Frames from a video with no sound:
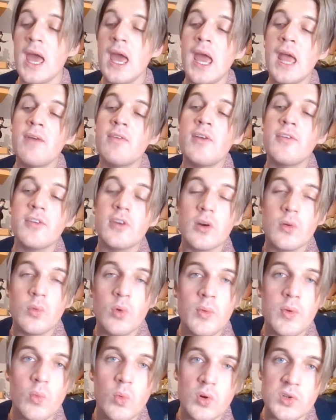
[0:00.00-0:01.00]
Even if you're a
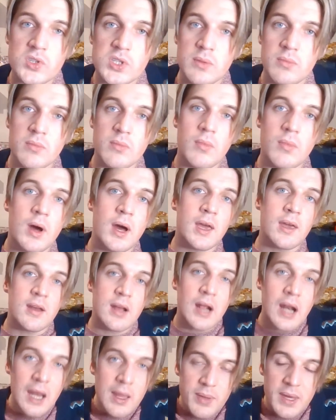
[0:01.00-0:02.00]
woman watching my
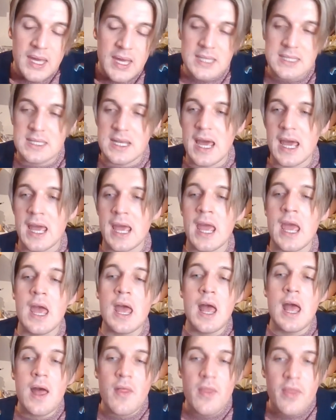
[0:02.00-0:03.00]
clip here today,
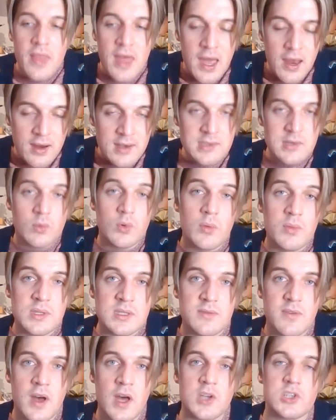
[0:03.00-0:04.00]
there is a
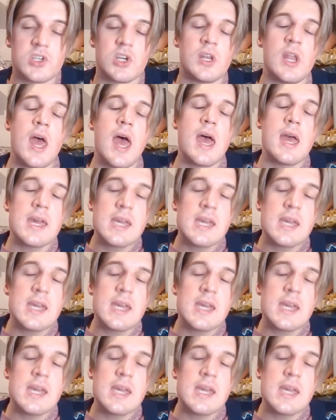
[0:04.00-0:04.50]
woman's version.